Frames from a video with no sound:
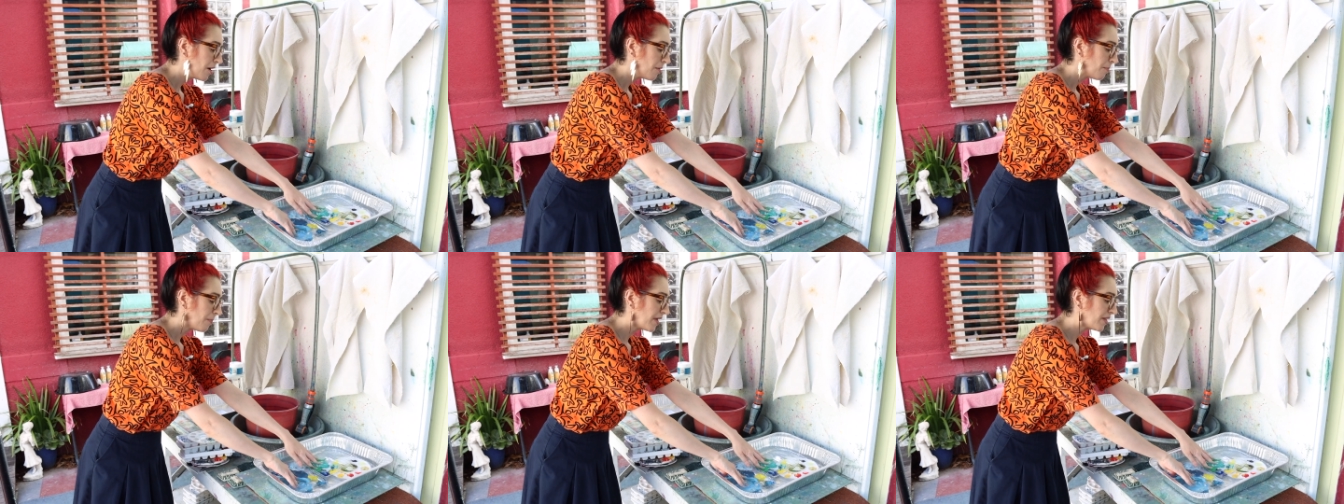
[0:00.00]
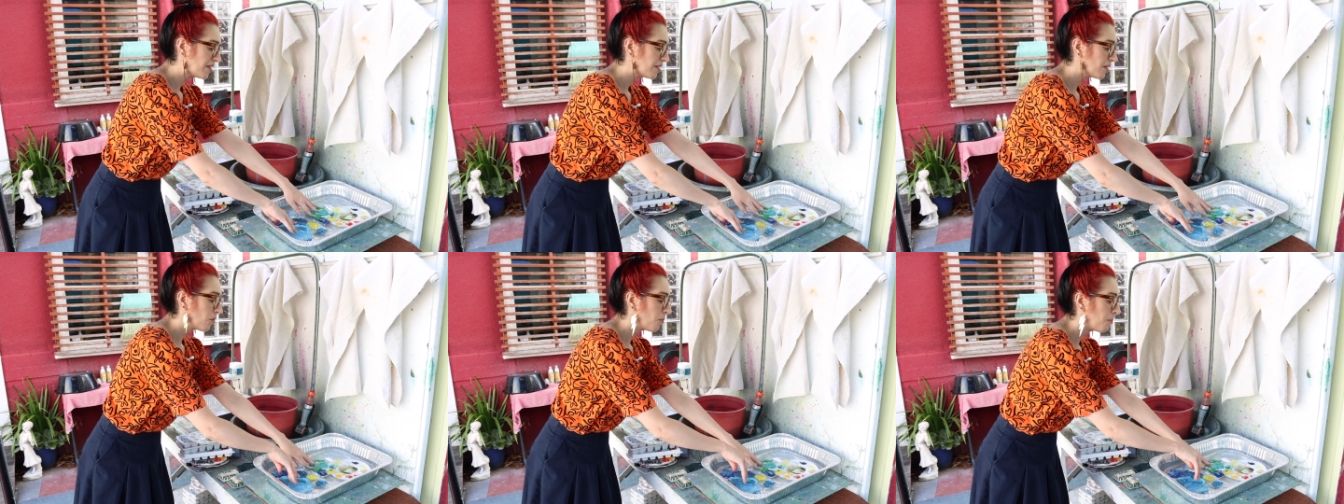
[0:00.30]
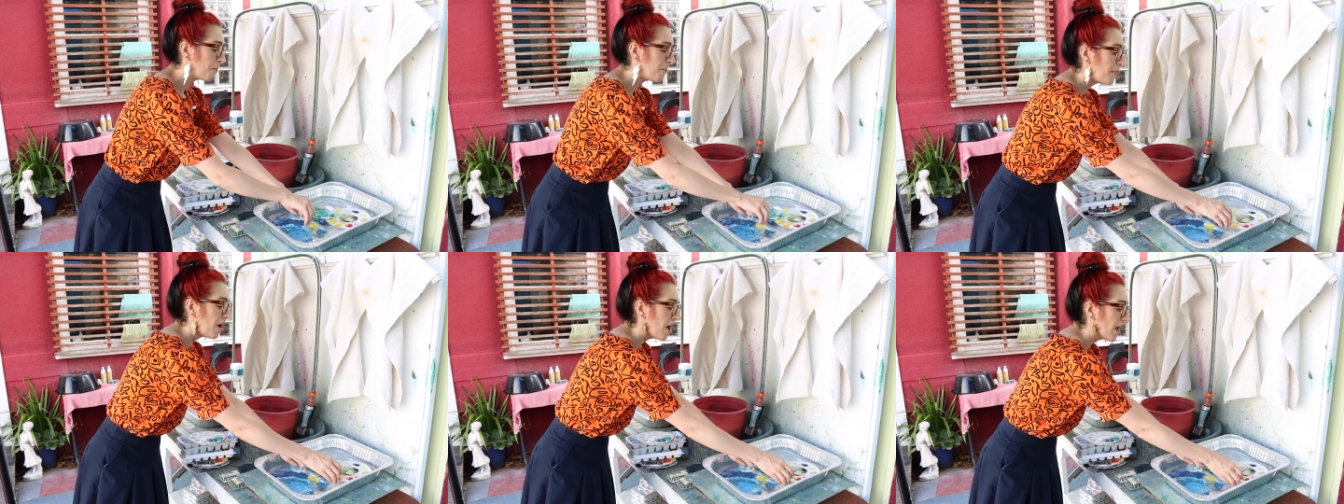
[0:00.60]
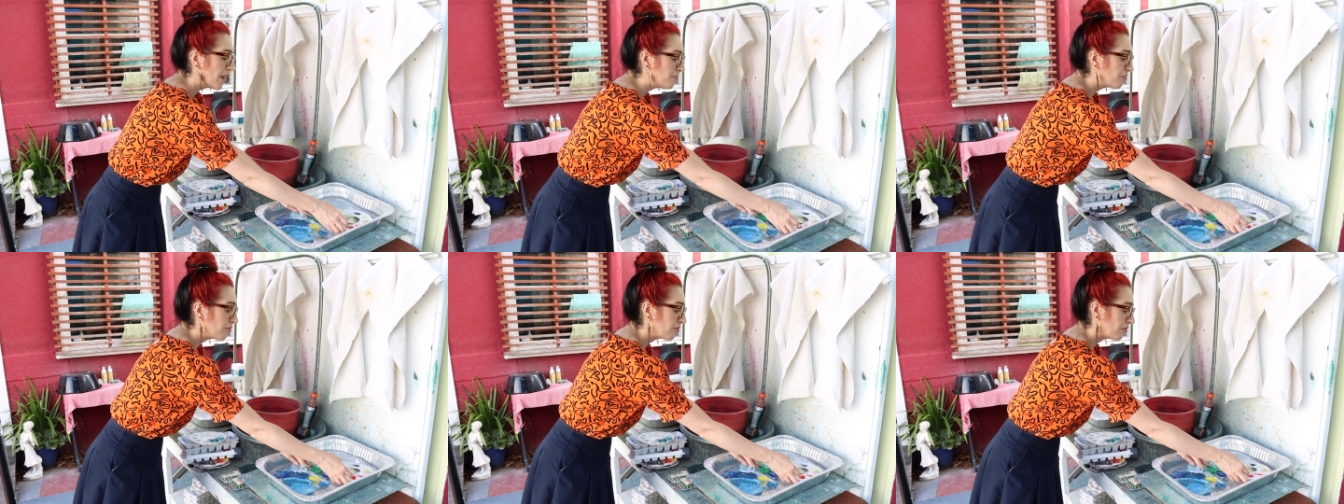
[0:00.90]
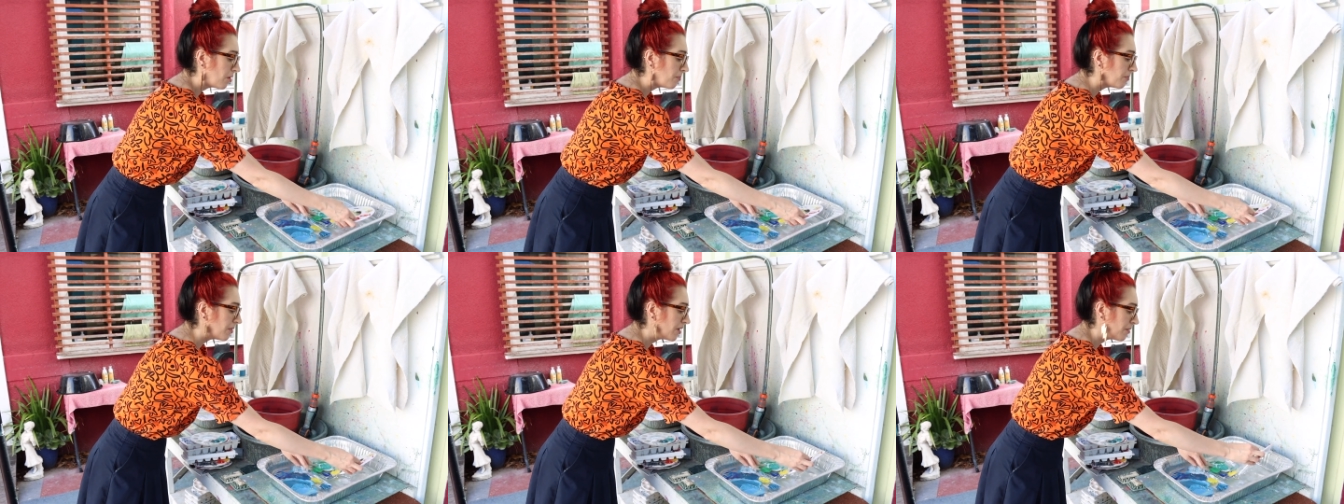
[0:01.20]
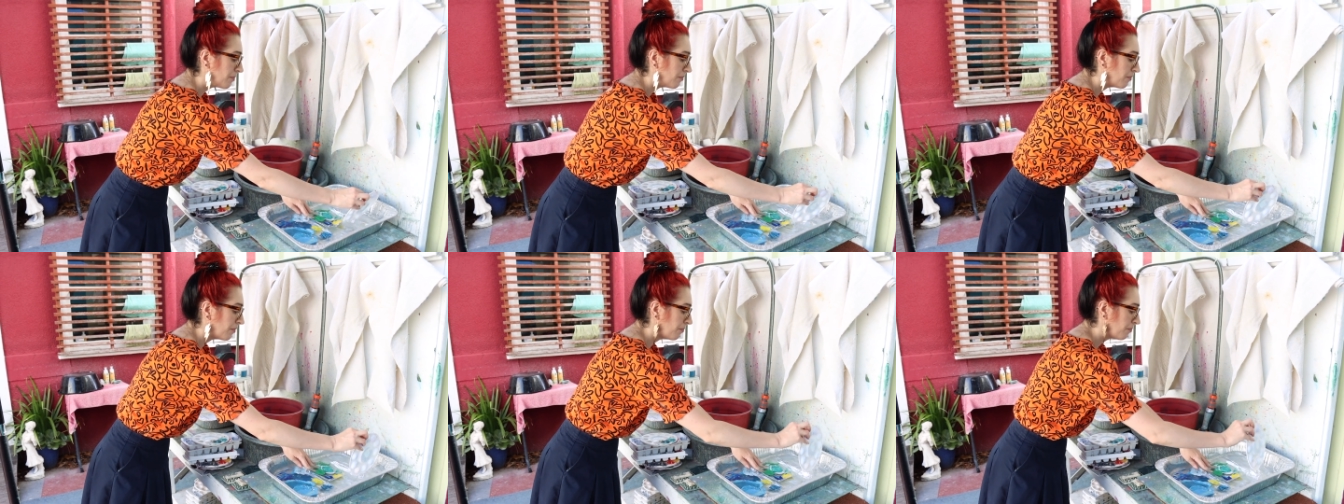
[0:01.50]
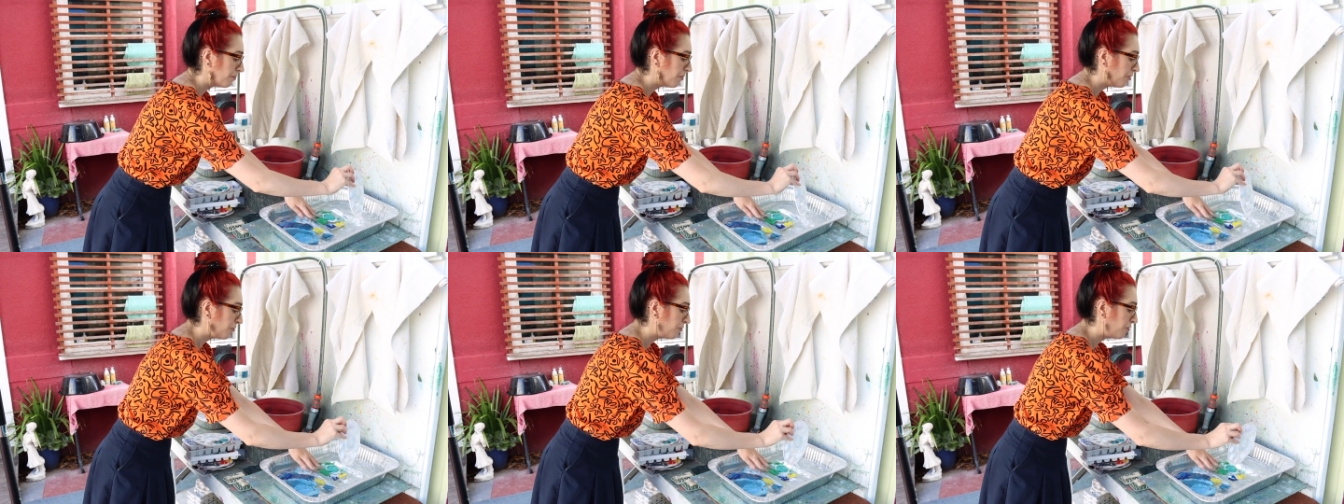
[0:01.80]
But my problem
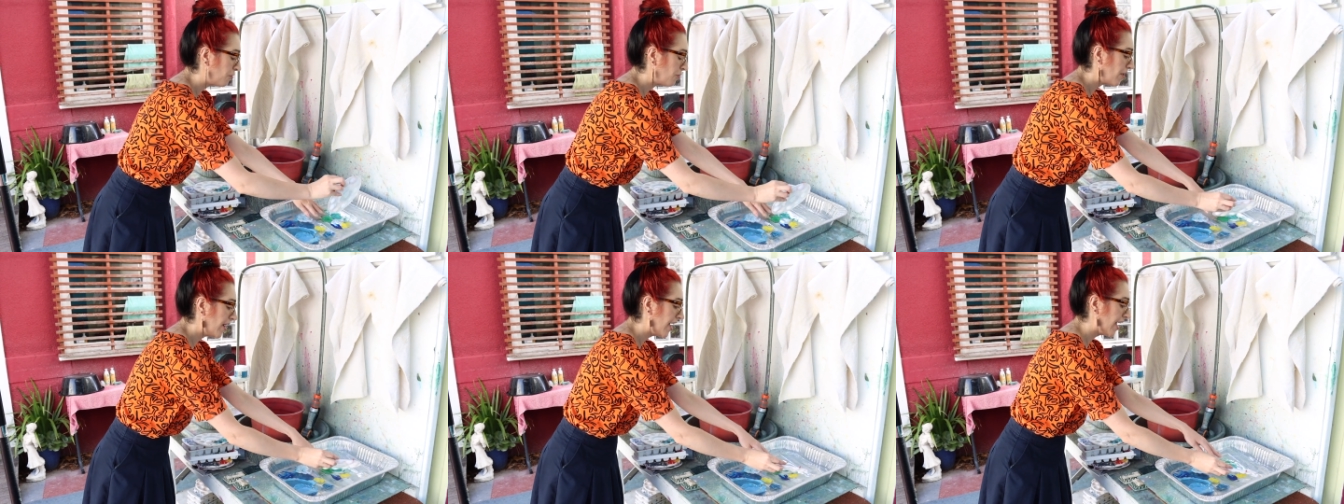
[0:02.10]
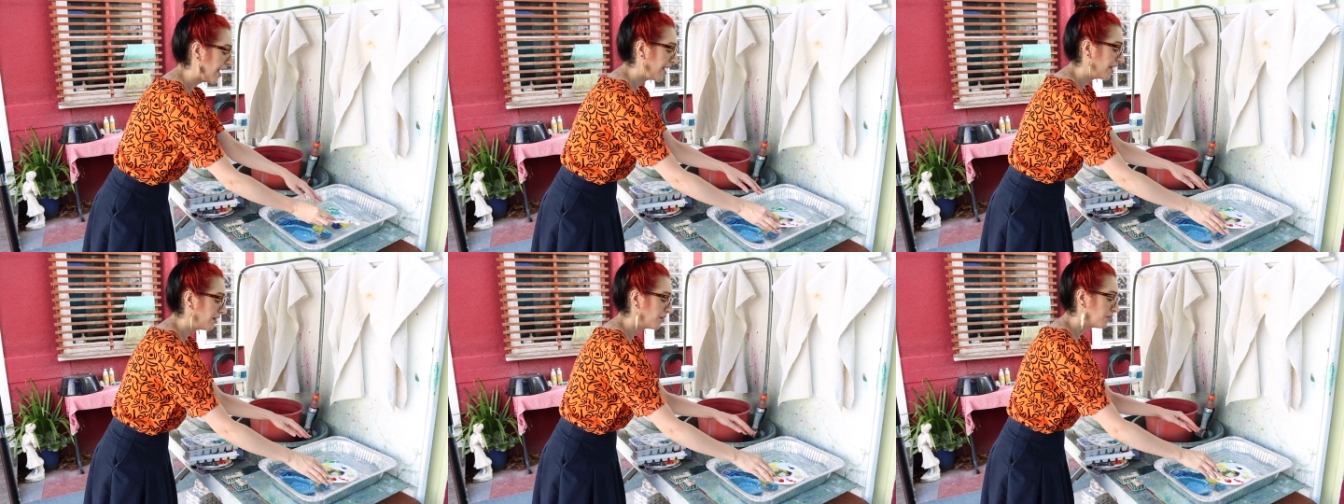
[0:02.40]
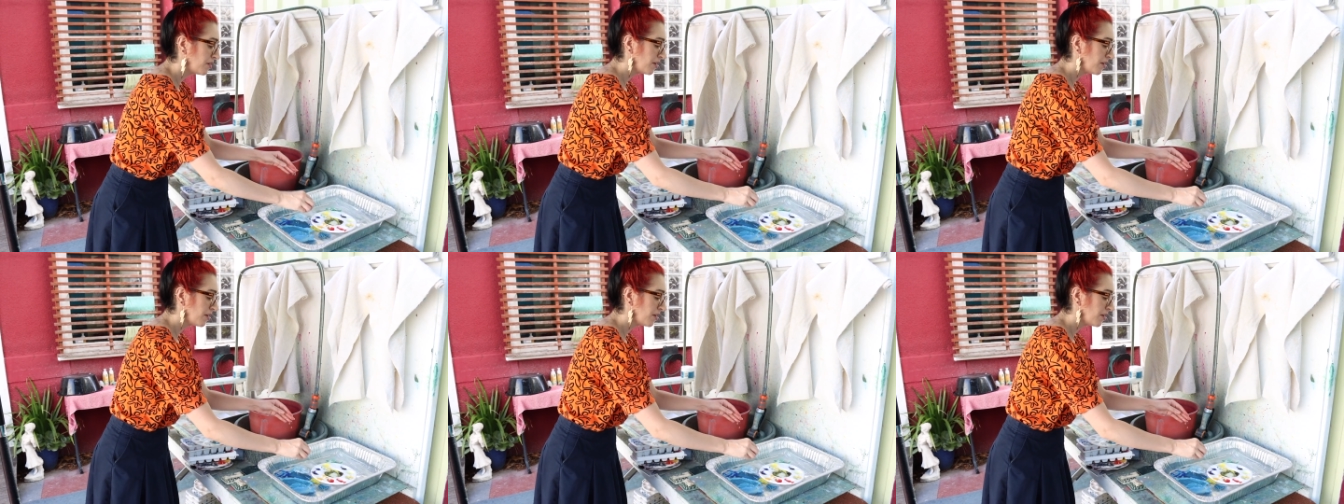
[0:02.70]
beforehand,